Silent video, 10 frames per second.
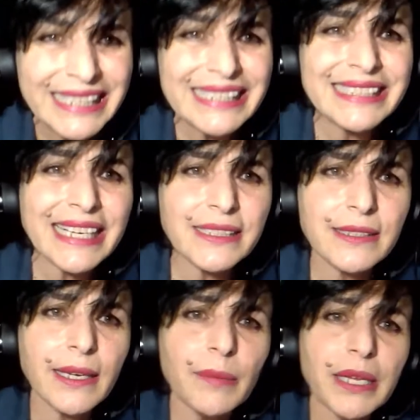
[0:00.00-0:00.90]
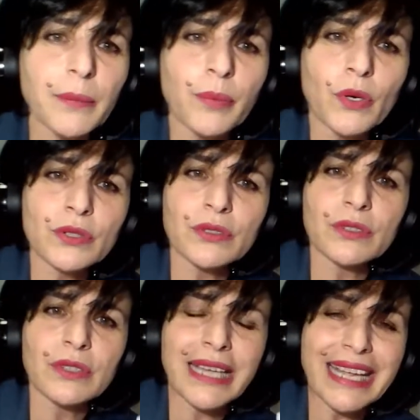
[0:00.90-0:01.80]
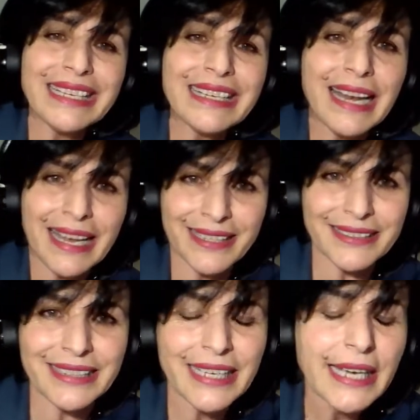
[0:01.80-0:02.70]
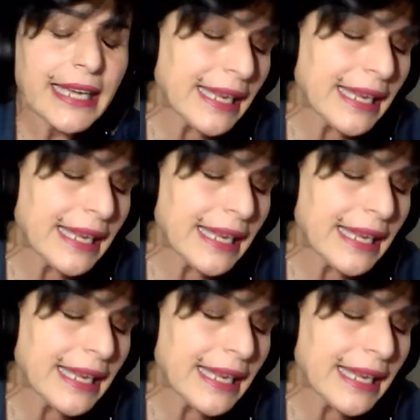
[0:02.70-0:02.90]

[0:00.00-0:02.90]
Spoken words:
It's extremely important to gain clarity.